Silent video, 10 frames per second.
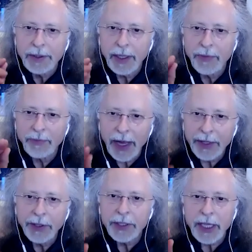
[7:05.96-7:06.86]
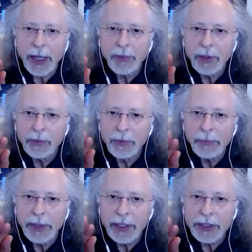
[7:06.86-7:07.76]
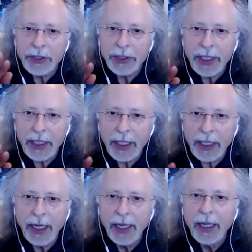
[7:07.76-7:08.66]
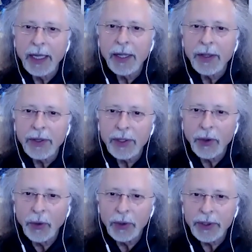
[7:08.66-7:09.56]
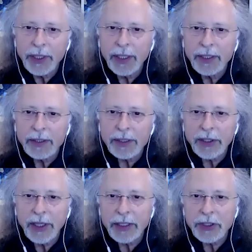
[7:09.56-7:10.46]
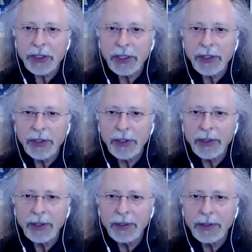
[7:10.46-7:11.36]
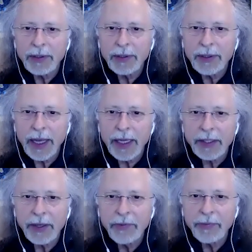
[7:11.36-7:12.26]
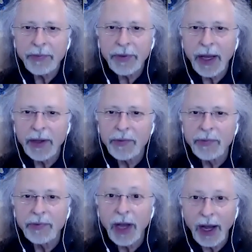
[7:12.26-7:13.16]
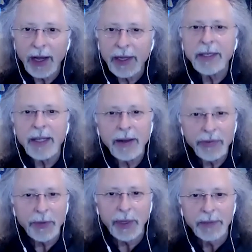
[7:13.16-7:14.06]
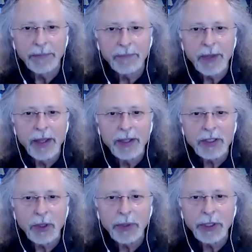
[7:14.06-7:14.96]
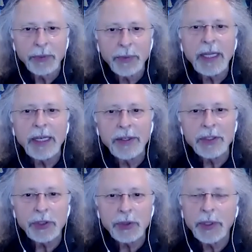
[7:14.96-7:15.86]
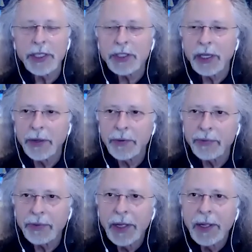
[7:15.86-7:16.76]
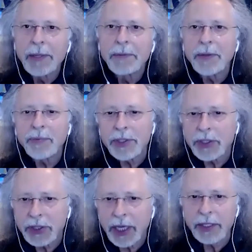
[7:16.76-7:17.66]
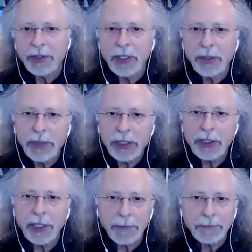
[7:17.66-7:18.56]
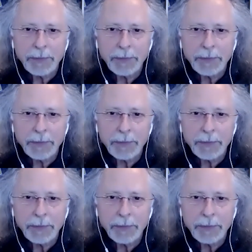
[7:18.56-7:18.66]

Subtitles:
A finer example would be to see the golden celestial light of God everywhere. So, when you read the stories of different saints and mystic